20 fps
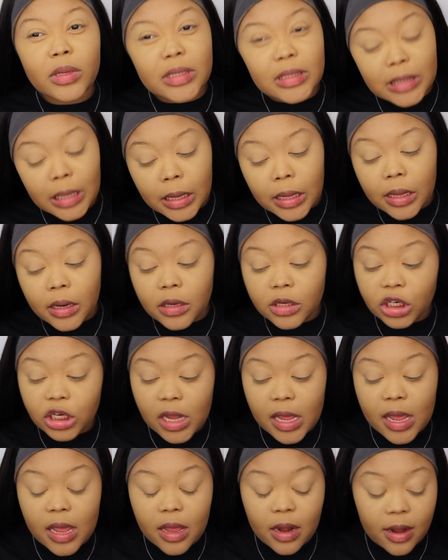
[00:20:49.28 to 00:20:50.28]
sand
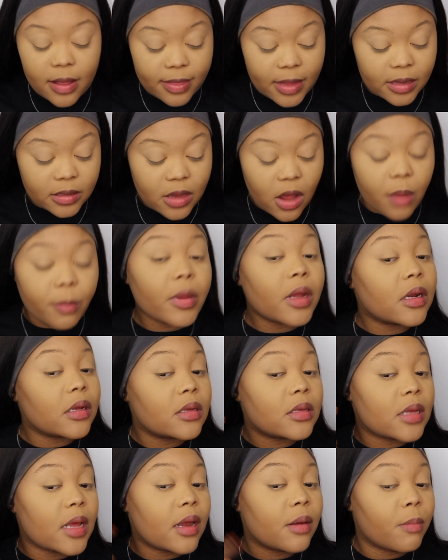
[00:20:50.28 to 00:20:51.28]
shade, and that's how I'm gonna
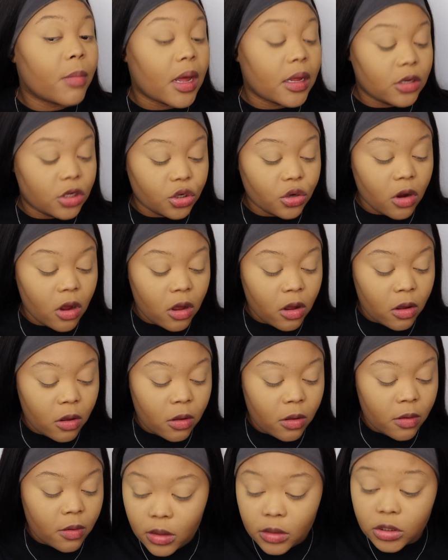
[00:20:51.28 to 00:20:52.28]
set my jaw.
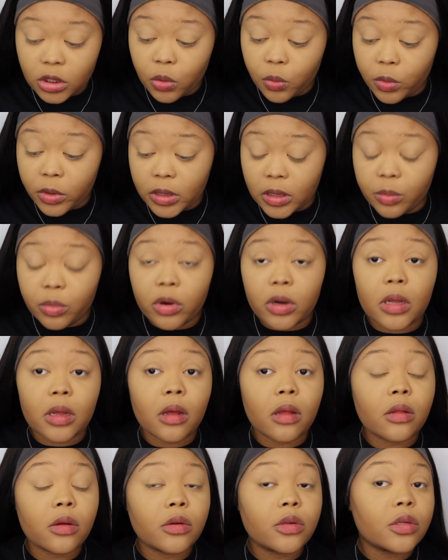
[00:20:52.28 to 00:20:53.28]
It's a really pretty
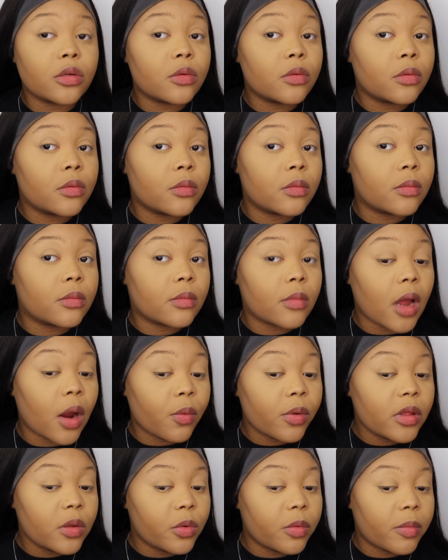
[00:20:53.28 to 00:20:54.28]
color too. I
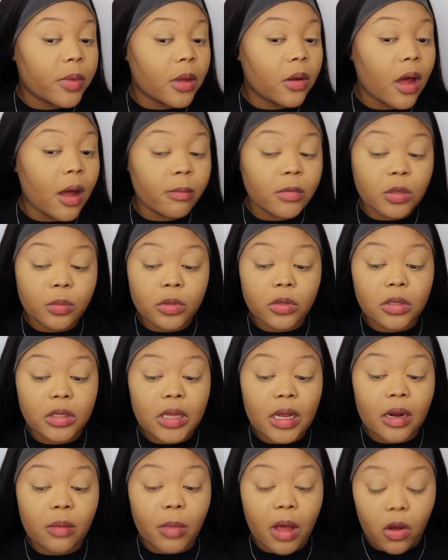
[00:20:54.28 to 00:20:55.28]
really would feel comfortable
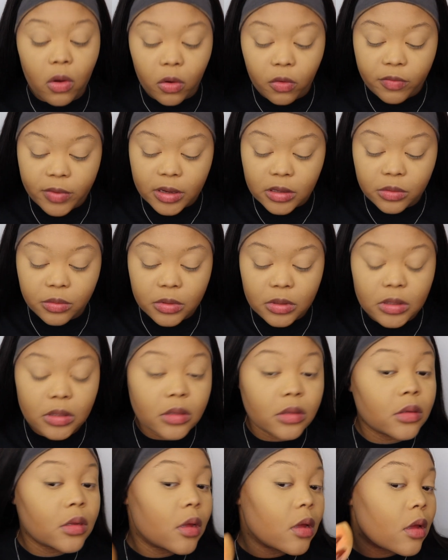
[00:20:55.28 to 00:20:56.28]
setting my whole face with
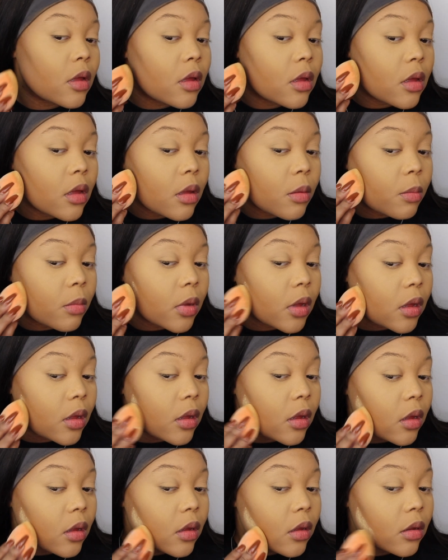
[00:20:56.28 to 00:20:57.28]
this,
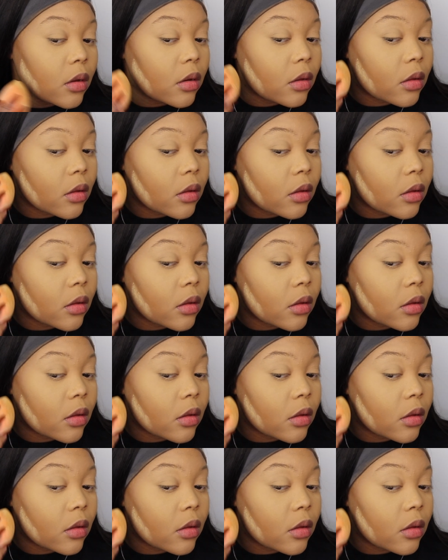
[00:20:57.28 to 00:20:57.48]
but